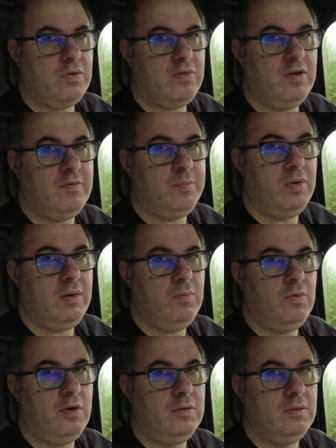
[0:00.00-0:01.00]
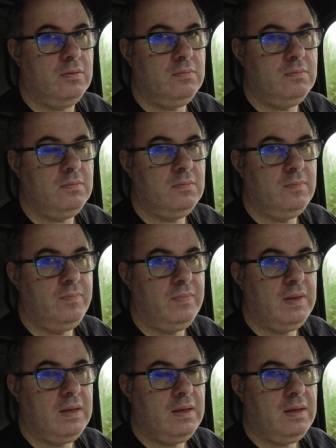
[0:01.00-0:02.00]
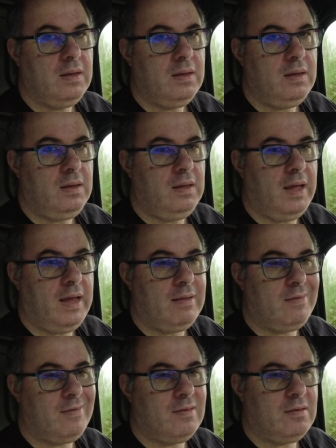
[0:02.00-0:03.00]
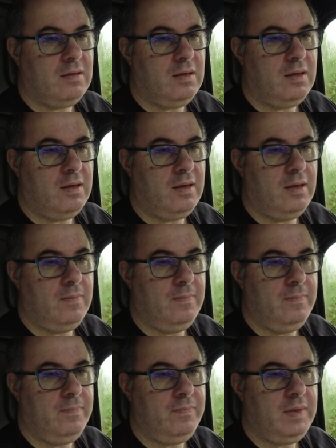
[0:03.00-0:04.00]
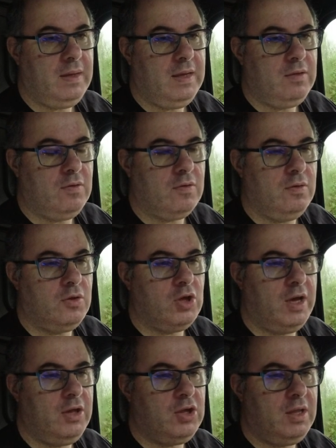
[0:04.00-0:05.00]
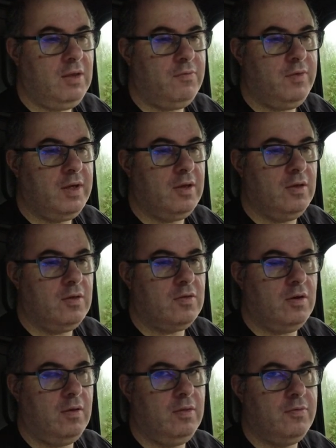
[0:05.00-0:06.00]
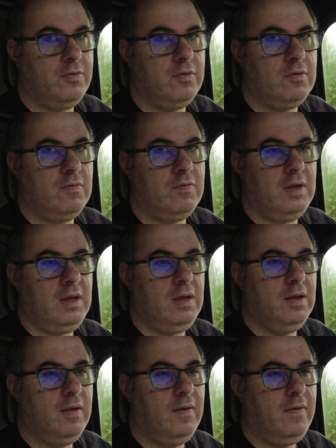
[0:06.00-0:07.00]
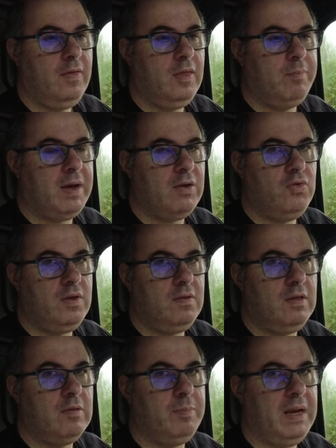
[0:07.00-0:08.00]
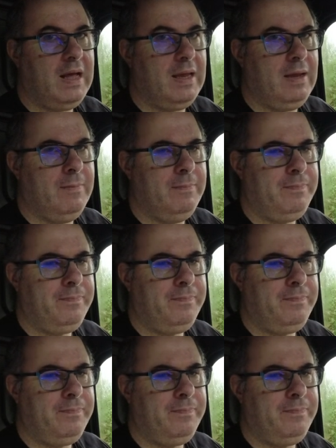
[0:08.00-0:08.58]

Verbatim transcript: 12.1, yet it doesn't change any figures on the front of the battery's display.